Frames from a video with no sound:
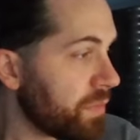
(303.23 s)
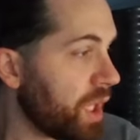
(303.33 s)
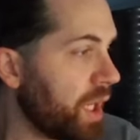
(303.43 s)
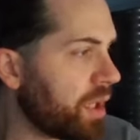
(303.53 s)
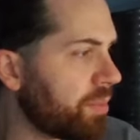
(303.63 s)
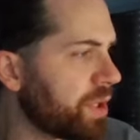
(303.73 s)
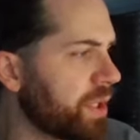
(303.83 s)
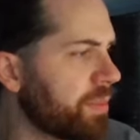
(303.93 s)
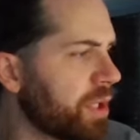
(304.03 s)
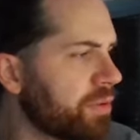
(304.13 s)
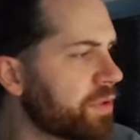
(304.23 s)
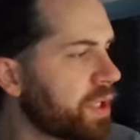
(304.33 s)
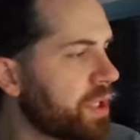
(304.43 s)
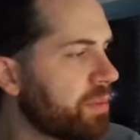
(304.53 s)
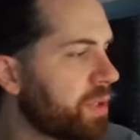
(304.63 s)
But the amount of
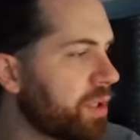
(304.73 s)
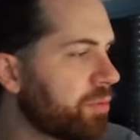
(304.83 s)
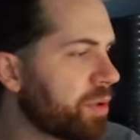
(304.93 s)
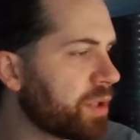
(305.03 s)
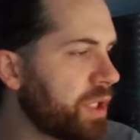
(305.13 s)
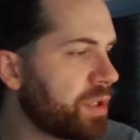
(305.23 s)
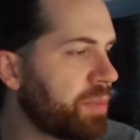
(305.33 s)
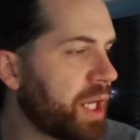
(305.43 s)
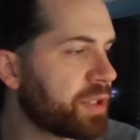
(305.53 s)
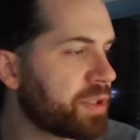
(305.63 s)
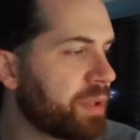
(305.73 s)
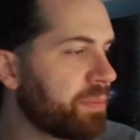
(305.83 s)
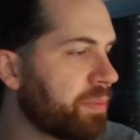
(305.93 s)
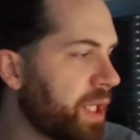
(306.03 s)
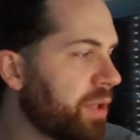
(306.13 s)
time and work needed to patch
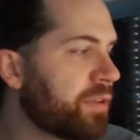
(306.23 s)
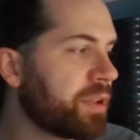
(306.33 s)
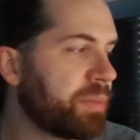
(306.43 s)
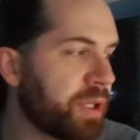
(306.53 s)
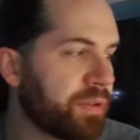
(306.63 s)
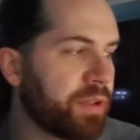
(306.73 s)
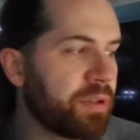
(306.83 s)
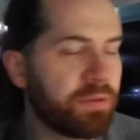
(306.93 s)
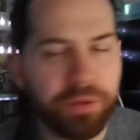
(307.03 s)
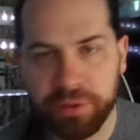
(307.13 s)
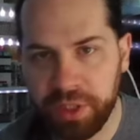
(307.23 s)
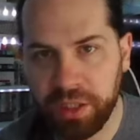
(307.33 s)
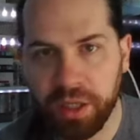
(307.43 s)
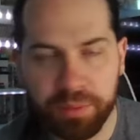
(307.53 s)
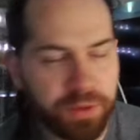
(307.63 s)
up pales in comparison to the full
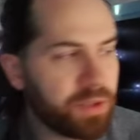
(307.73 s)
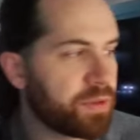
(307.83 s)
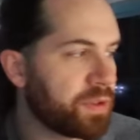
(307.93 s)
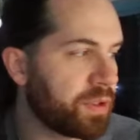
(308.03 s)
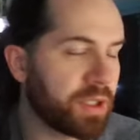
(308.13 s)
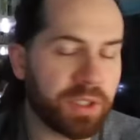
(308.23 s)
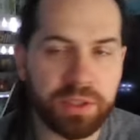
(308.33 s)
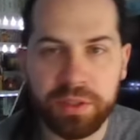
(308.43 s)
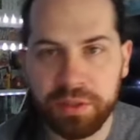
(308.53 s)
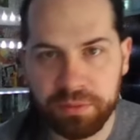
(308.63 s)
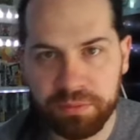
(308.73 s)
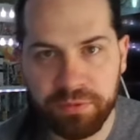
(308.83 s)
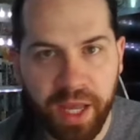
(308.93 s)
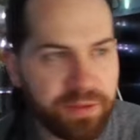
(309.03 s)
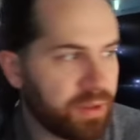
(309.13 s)
decomp. So this is going to
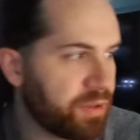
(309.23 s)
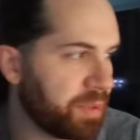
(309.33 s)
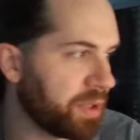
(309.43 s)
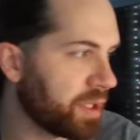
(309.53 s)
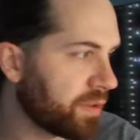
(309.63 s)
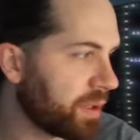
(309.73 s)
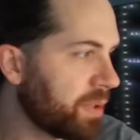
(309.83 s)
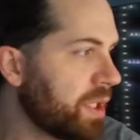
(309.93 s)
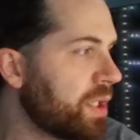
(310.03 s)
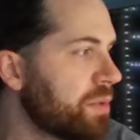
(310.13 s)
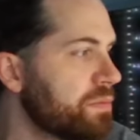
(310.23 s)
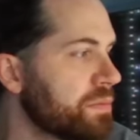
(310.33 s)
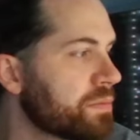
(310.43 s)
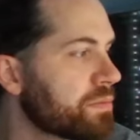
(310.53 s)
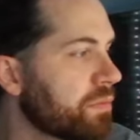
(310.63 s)
vastly speed things up.
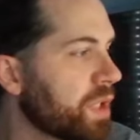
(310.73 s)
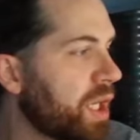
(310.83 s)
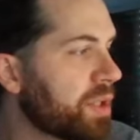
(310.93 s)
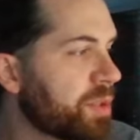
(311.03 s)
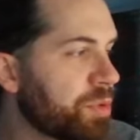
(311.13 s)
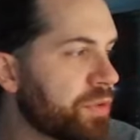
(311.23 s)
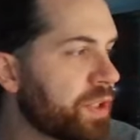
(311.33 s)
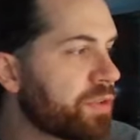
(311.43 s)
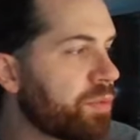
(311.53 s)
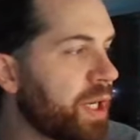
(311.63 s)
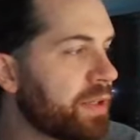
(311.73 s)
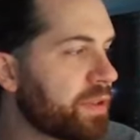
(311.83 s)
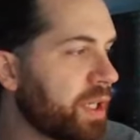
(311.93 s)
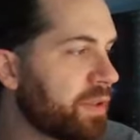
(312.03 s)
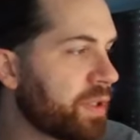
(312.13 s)
To prove this, Wise
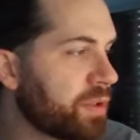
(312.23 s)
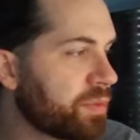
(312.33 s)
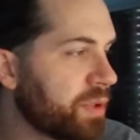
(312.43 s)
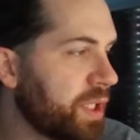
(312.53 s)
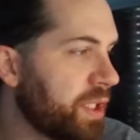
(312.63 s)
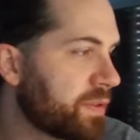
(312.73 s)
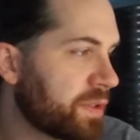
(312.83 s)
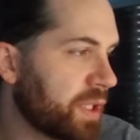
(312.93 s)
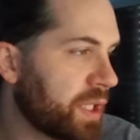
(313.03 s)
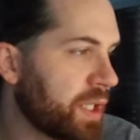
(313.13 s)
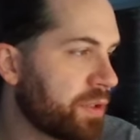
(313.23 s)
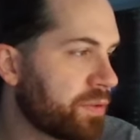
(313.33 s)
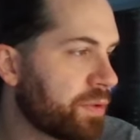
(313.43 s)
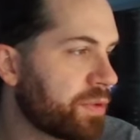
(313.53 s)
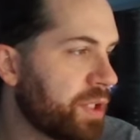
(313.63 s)
Guys has released his
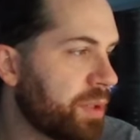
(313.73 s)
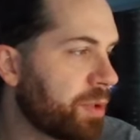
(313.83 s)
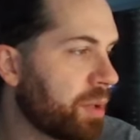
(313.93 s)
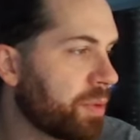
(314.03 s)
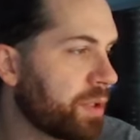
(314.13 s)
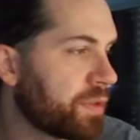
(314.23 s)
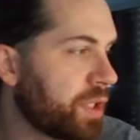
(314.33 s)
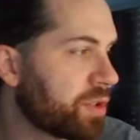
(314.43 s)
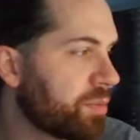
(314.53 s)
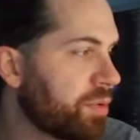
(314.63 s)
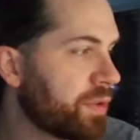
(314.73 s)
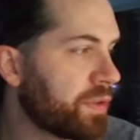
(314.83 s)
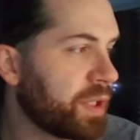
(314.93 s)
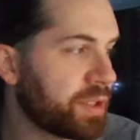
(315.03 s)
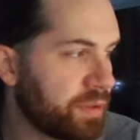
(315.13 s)
first decompilation port,
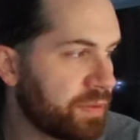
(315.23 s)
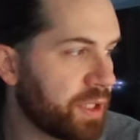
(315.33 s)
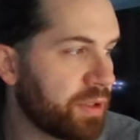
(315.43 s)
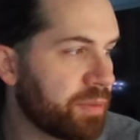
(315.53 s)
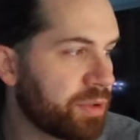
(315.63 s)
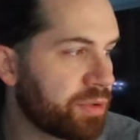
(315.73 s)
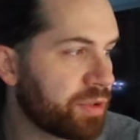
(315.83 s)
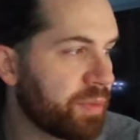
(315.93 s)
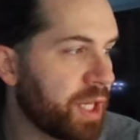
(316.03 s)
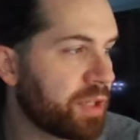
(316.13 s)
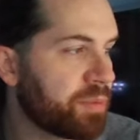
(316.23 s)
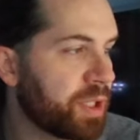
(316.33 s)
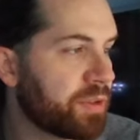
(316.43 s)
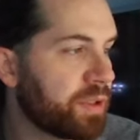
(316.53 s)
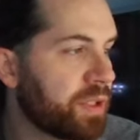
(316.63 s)
The Legend of Zelda Majora's Mask.
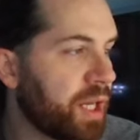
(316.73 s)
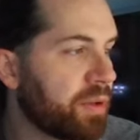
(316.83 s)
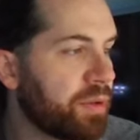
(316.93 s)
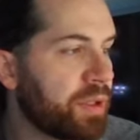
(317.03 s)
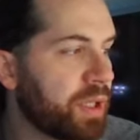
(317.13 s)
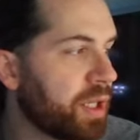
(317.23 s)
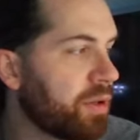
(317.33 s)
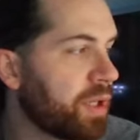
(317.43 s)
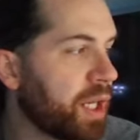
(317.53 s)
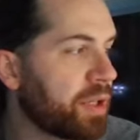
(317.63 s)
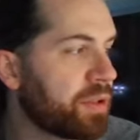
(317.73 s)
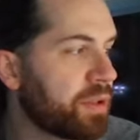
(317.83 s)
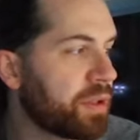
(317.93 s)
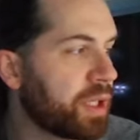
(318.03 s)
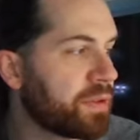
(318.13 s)
Players can download it now and add to
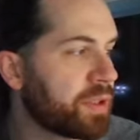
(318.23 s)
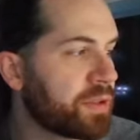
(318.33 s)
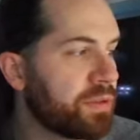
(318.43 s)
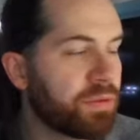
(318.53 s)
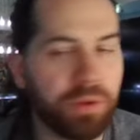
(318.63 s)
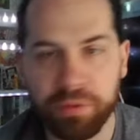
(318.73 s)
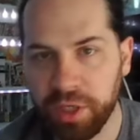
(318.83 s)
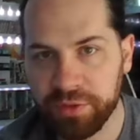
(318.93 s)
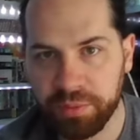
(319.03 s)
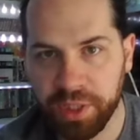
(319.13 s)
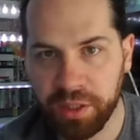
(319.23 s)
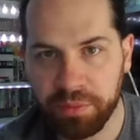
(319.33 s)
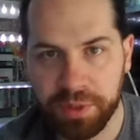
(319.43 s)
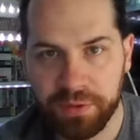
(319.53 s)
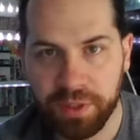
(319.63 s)
their N64 ROMs to play it
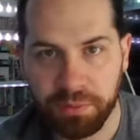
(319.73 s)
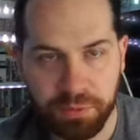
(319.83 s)
on PC.